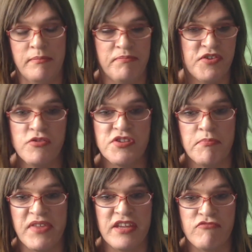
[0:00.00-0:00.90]
do
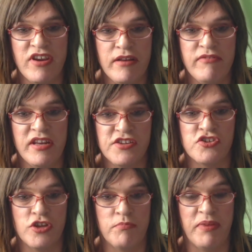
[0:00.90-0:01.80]
something really, really
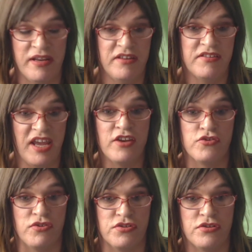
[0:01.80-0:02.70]
stupid and
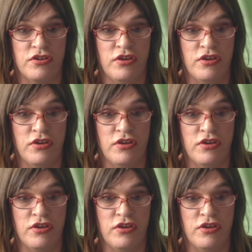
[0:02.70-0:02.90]
dangerous.